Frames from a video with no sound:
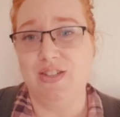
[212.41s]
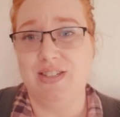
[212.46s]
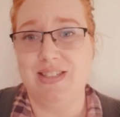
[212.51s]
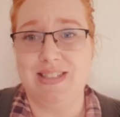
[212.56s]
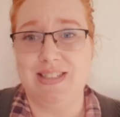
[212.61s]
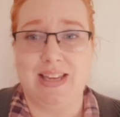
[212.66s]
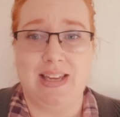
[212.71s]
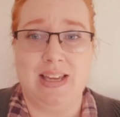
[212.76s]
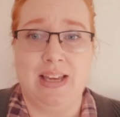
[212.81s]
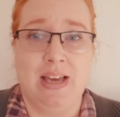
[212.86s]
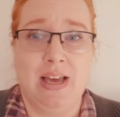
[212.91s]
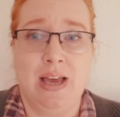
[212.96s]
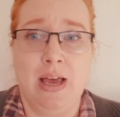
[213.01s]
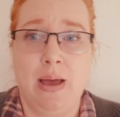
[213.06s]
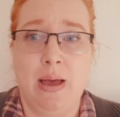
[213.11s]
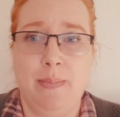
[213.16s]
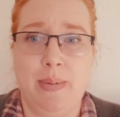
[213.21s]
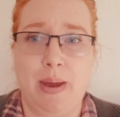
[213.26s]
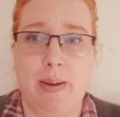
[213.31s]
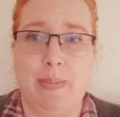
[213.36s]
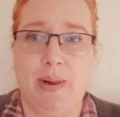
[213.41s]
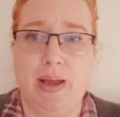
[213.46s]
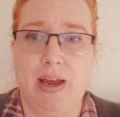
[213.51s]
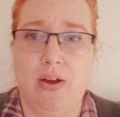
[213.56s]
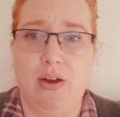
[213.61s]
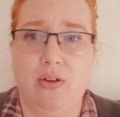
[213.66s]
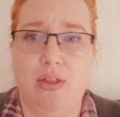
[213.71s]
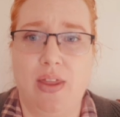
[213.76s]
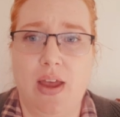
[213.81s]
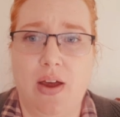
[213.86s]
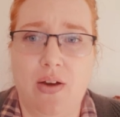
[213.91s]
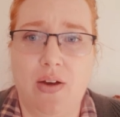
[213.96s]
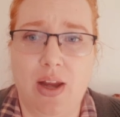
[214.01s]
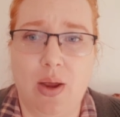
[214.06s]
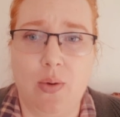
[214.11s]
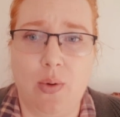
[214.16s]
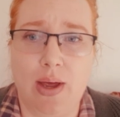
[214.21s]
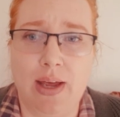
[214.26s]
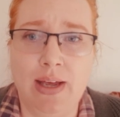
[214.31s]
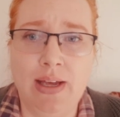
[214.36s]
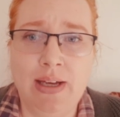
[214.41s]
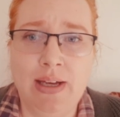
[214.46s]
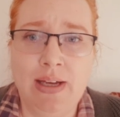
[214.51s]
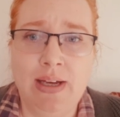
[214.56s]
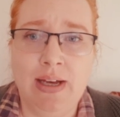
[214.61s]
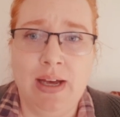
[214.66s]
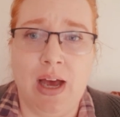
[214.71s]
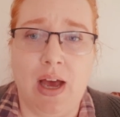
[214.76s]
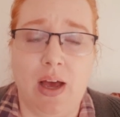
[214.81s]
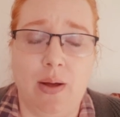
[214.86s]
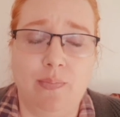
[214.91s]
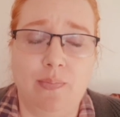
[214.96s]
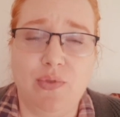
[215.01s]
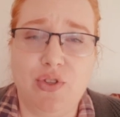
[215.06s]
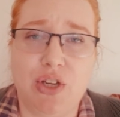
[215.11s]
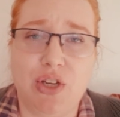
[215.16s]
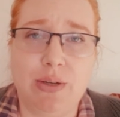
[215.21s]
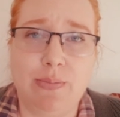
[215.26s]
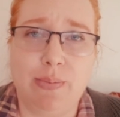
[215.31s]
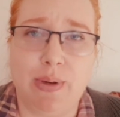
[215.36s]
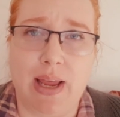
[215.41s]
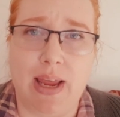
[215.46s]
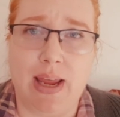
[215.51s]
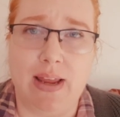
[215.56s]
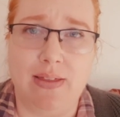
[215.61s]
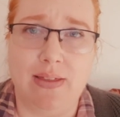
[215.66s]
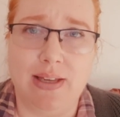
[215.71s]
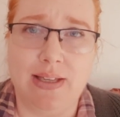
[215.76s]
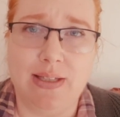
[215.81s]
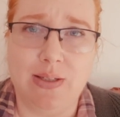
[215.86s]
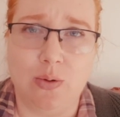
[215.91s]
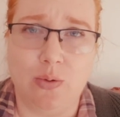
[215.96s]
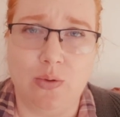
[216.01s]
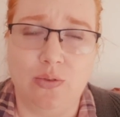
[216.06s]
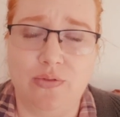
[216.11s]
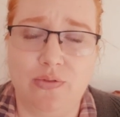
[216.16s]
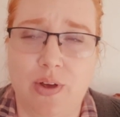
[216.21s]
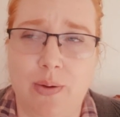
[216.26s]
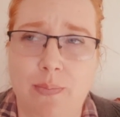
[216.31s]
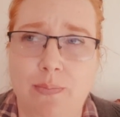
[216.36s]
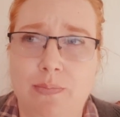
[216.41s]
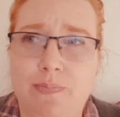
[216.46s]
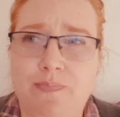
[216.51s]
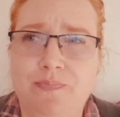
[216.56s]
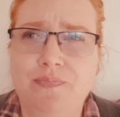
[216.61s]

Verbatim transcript: just to see people here and there anywhere. She's playing this sort of